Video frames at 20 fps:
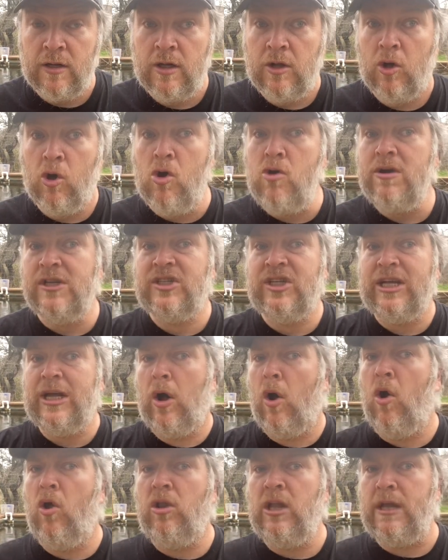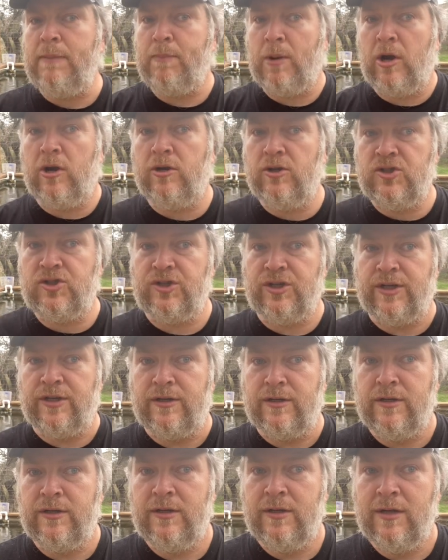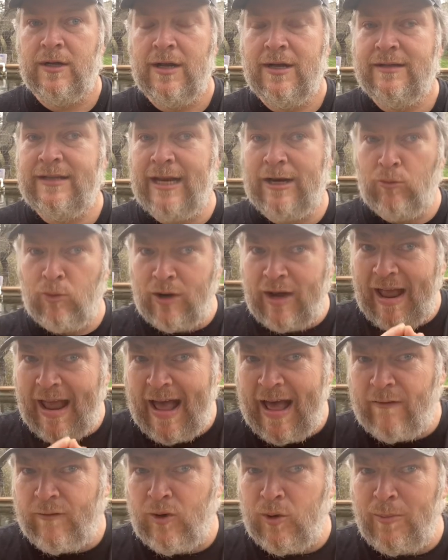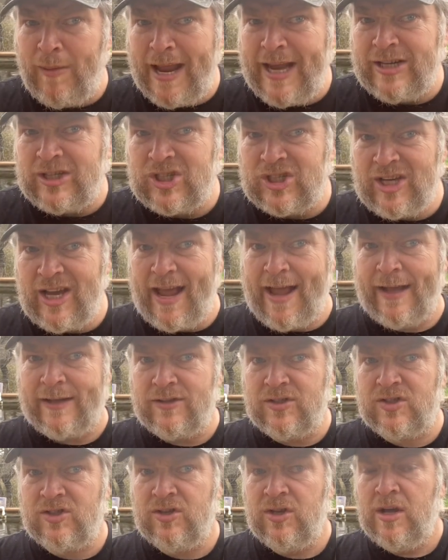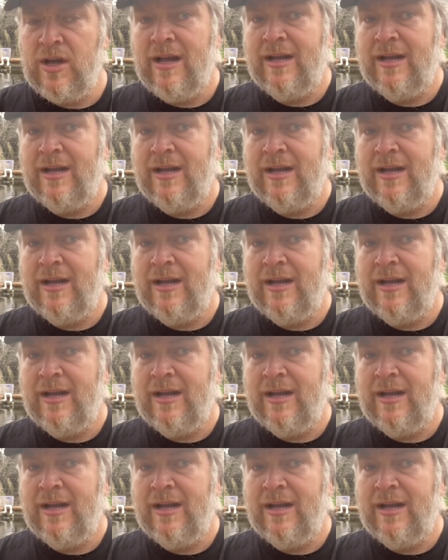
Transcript: Who is the only person that it would ever make sense